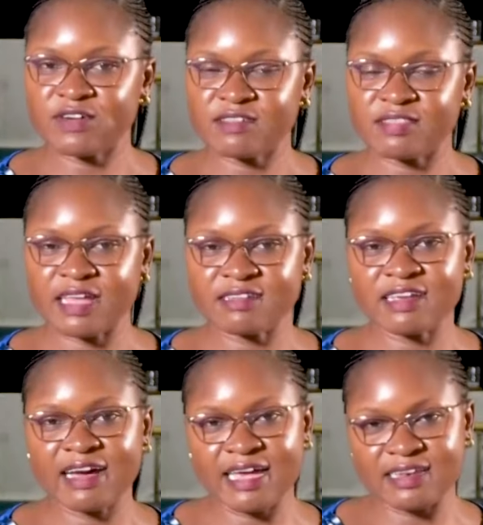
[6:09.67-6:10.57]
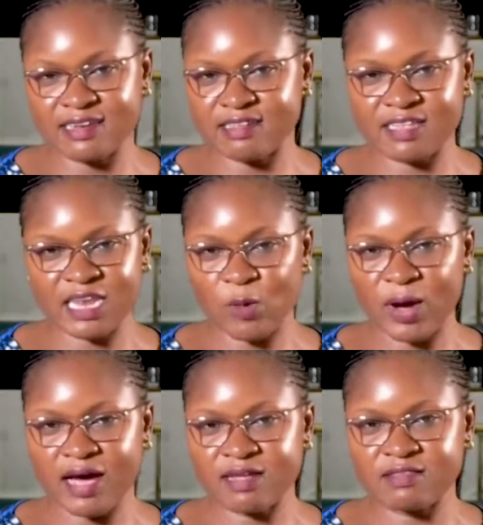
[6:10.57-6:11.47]
us that kindness in our
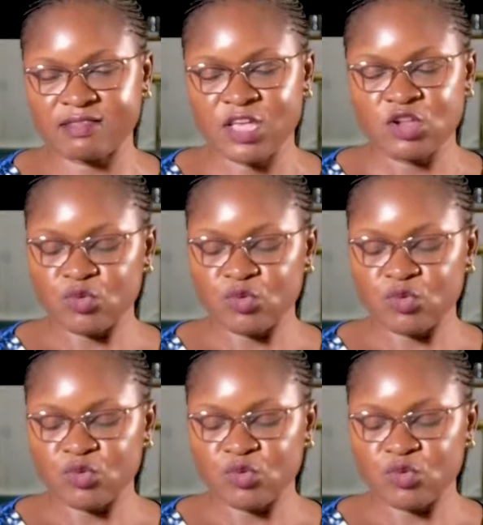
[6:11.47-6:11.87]
hearts,